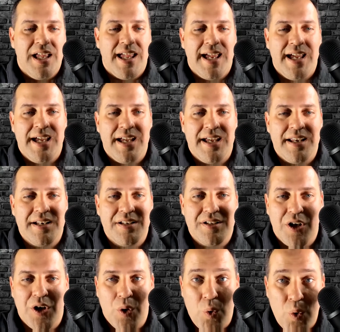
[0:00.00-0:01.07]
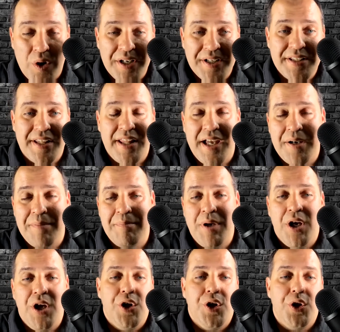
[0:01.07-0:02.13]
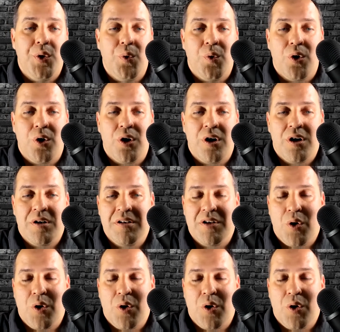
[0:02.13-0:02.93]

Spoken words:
And according to them, your